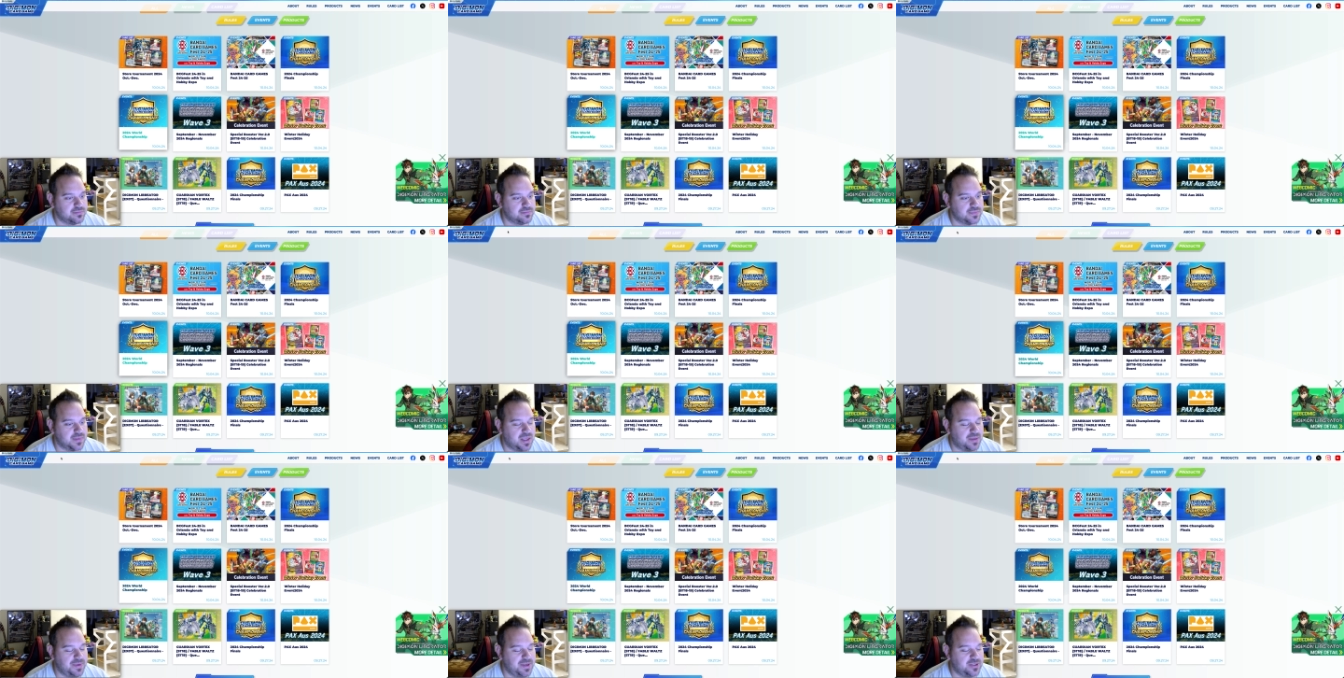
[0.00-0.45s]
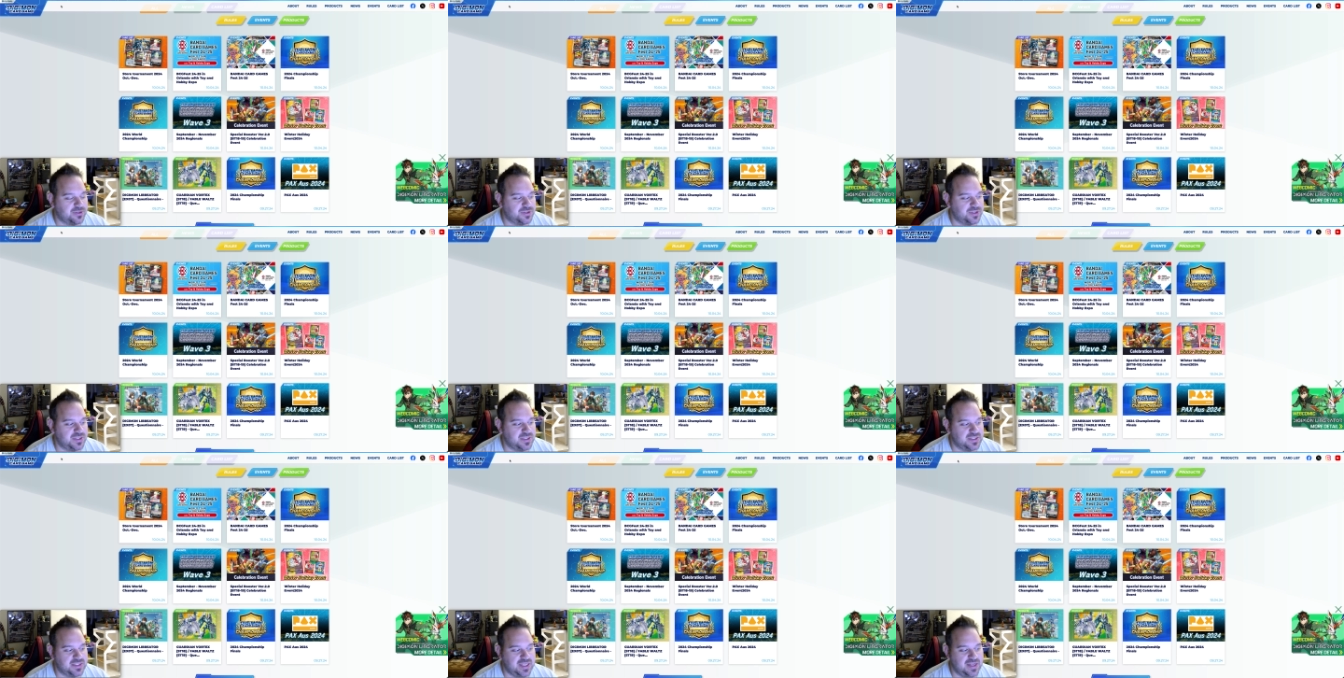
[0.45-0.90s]
It'll be
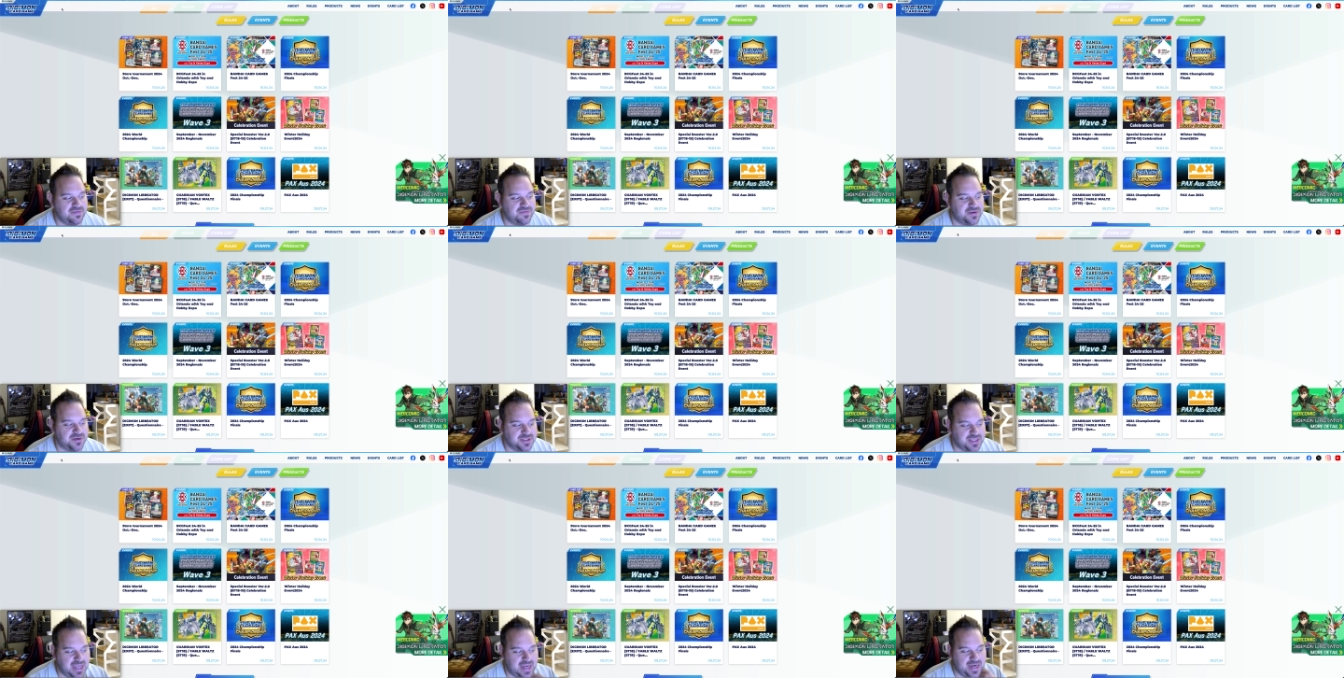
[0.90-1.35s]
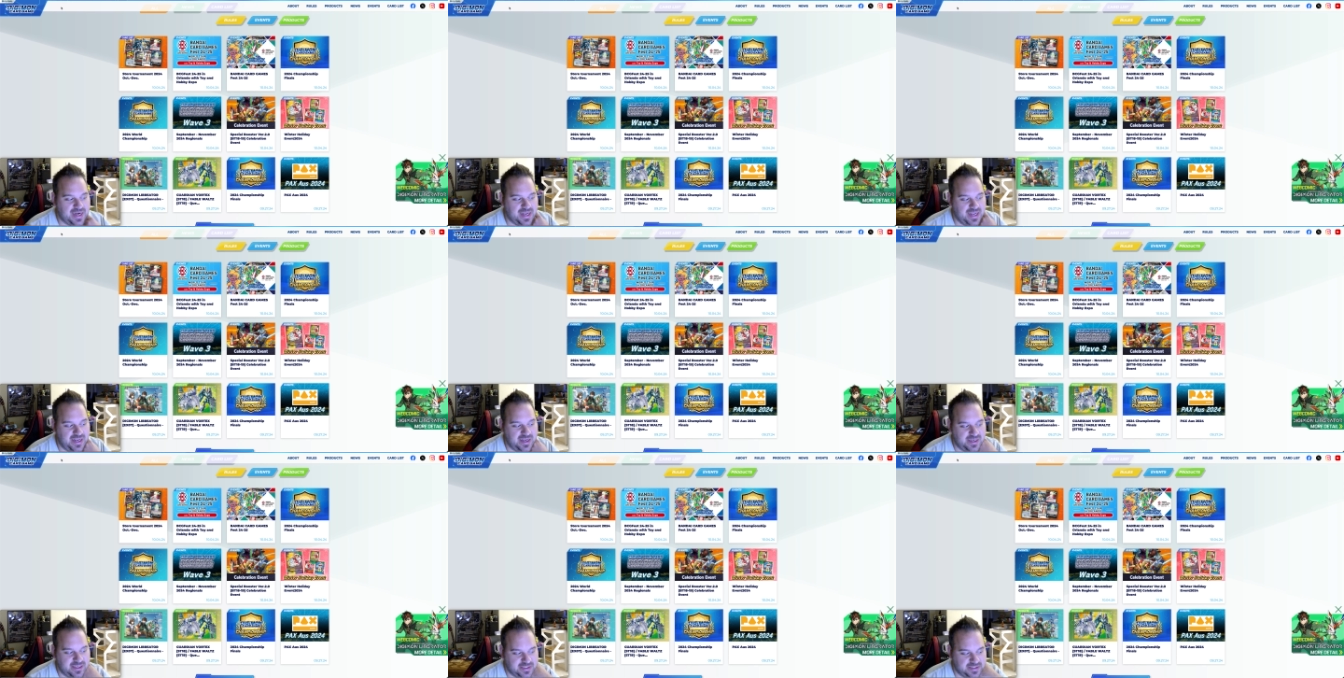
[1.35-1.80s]
interesting to see if there's any,
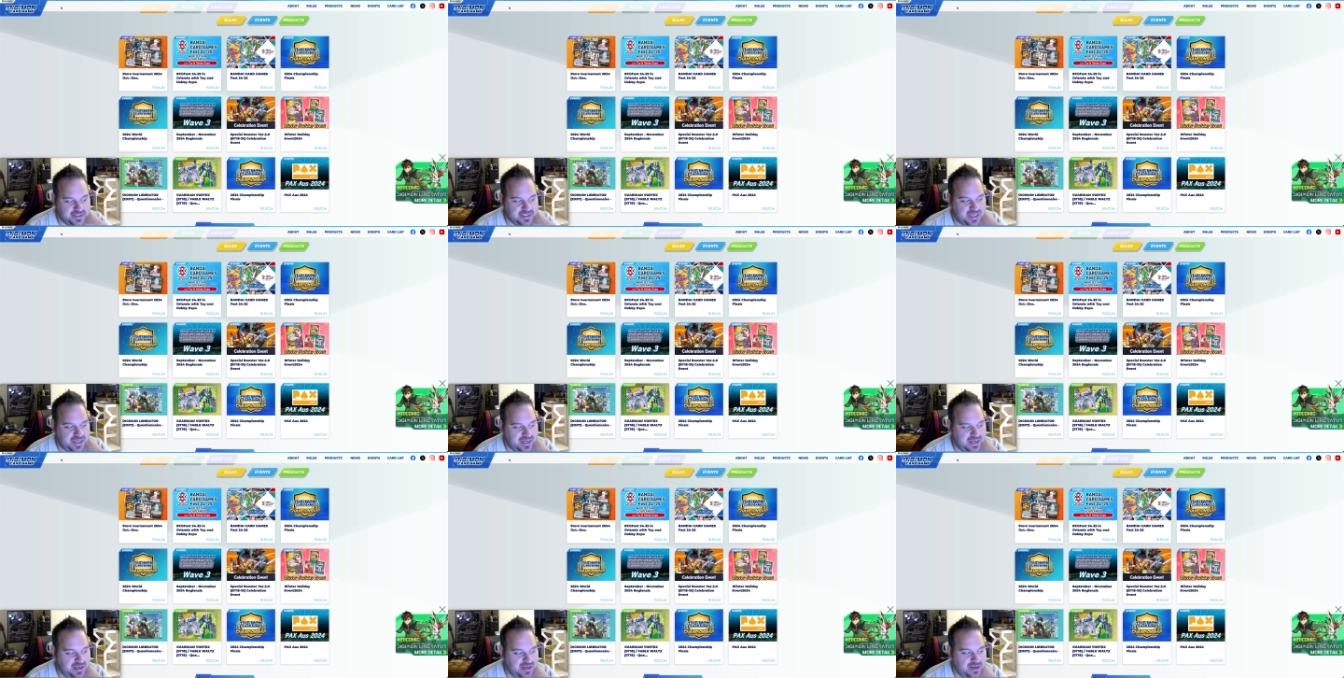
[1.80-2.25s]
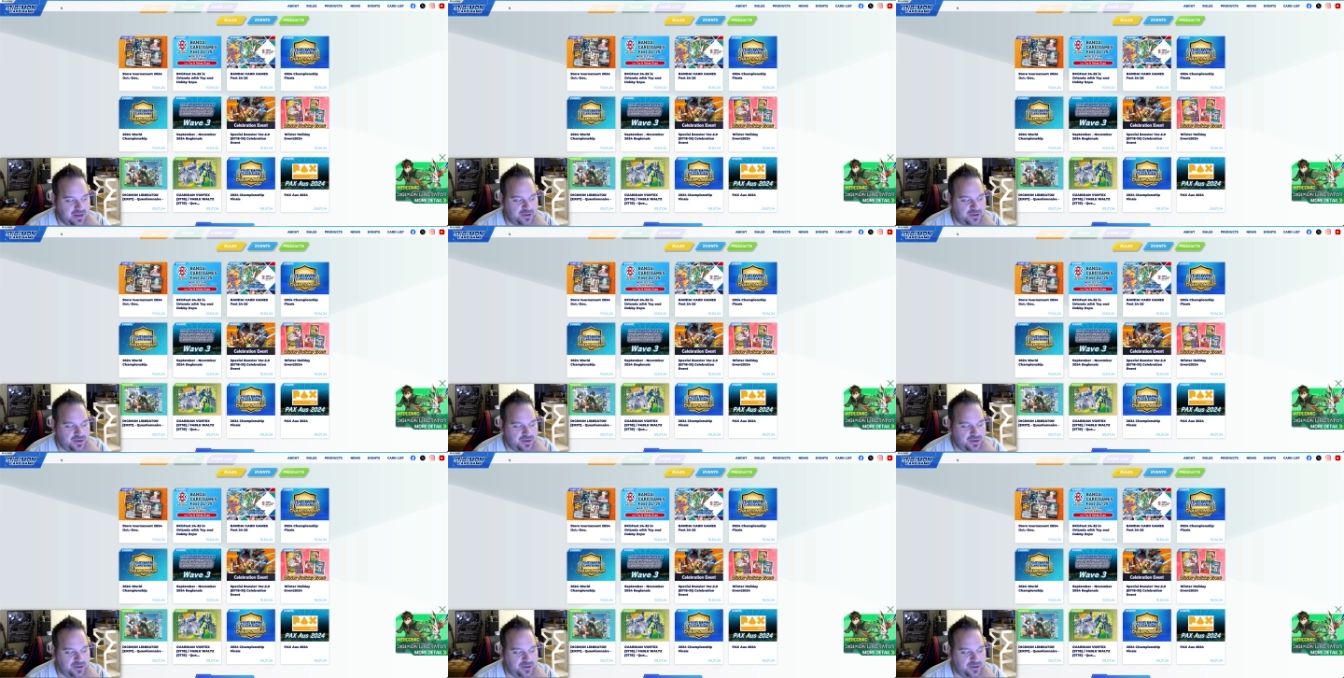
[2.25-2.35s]
because uh,